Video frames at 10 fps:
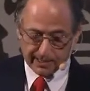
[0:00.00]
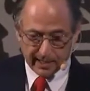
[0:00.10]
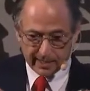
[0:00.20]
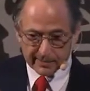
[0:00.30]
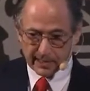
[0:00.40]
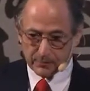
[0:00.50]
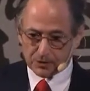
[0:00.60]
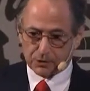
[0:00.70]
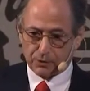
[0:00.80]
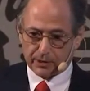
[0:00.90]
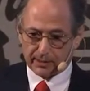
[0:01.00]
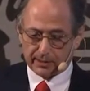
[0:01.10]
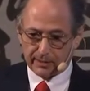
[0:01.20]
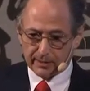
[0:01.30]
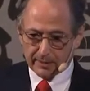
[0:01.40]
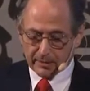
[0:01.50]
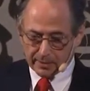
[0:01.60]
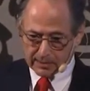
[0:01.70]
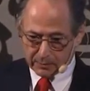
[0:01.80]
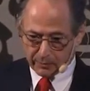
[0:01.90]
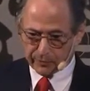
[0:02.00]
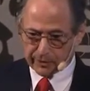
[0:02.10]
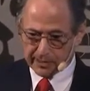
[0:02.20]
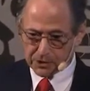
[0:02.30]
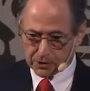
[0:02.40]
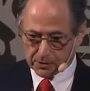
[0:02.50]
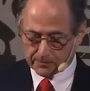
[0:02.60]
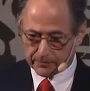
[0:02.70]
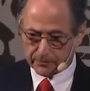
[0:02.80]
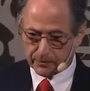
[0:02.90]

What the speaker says: Now, Einstein was talking about simplification